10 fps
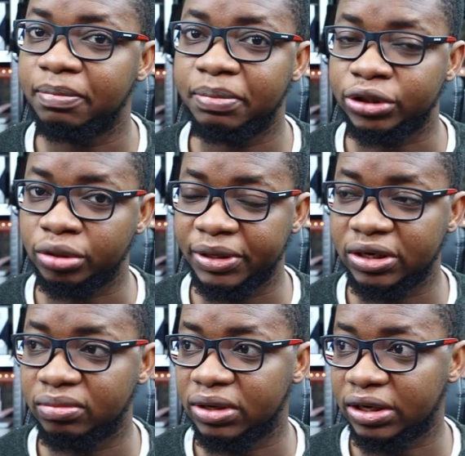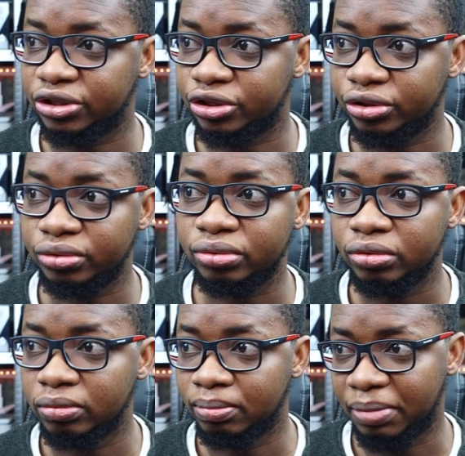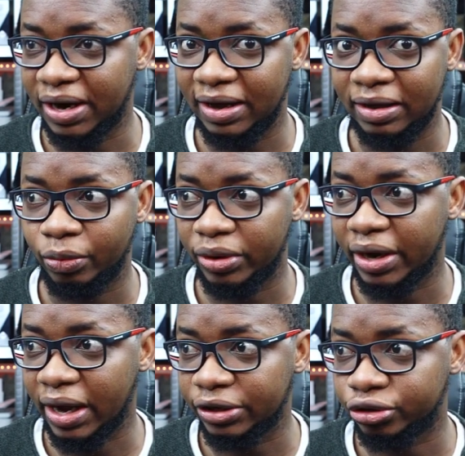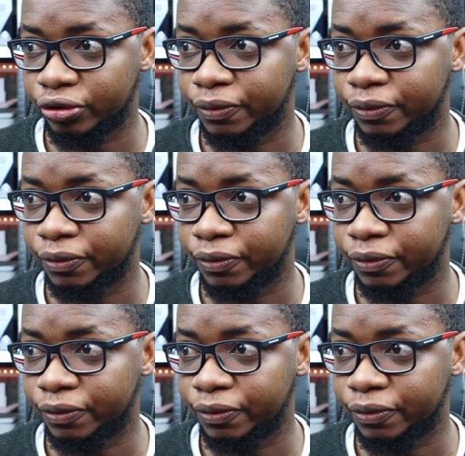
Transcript: per domain name that you buy with Azure.